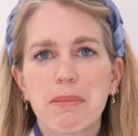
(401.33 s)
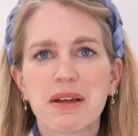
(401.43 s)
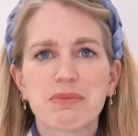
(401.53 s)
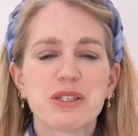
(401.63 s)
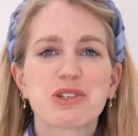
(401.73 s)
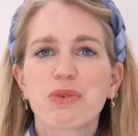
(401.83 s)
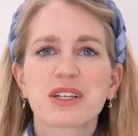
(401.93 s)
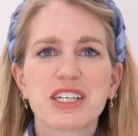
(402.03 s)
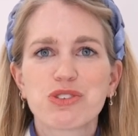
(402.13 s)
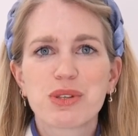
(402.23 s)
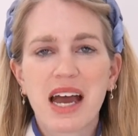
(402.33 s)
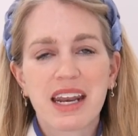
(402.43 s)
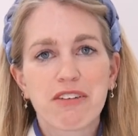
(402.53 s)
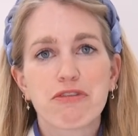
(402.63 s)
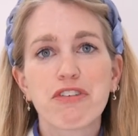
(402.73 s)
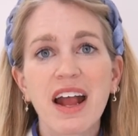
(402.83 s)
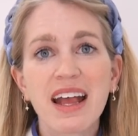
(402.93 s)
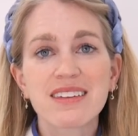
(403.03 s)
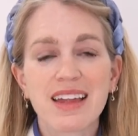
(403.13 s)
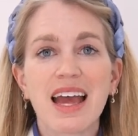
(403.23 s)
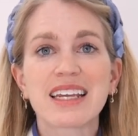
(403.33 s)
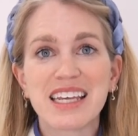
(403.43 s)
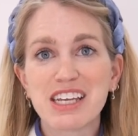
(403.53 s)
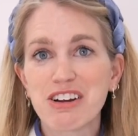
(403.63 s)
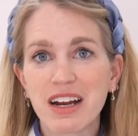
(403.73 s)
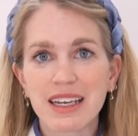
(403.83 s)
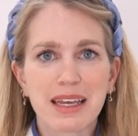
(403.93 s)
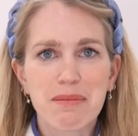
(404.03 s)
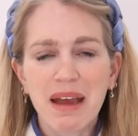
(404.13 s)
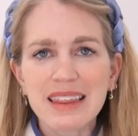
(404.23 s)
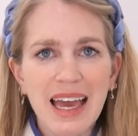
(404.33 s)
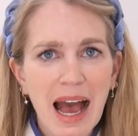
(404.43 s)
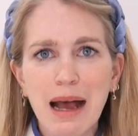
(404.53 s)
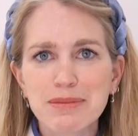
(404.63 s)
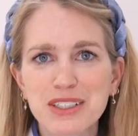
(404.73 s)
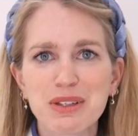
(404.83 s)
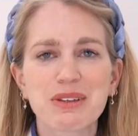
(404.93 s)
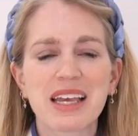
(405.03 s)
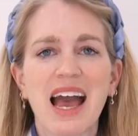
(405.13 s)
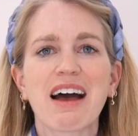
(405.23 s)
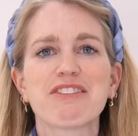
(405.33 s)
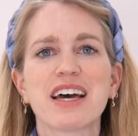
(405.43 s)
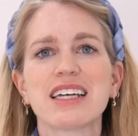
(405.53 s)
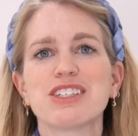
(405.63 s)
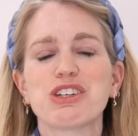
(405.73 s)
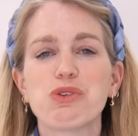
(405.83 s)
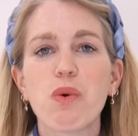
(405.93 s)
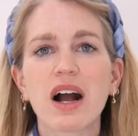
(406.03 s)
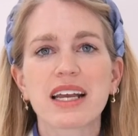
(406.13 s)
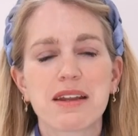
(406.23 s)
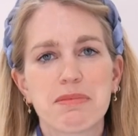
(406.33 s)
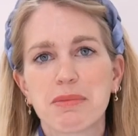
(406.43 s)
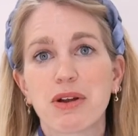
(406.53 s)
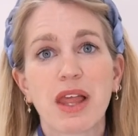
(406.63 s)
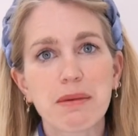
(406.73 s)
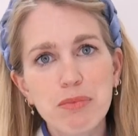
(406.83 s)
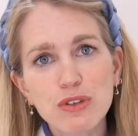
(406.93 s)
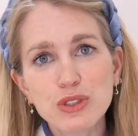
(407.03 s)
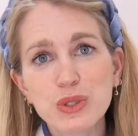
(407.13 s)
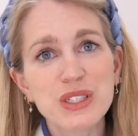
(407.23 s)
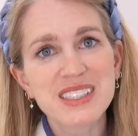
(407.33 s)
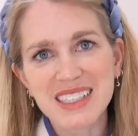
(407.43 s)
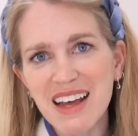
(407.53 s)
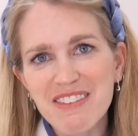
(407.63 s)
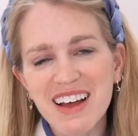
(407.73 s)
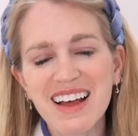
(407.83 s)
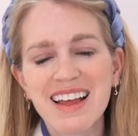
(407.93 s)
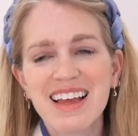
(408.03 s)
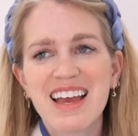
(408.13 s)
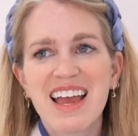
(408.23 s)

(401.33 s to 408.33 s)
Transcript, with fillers: But we don't really do that in France. And here in Quebec, they absolutely have that. You know, you walk in and people are like, bonjour, ça va?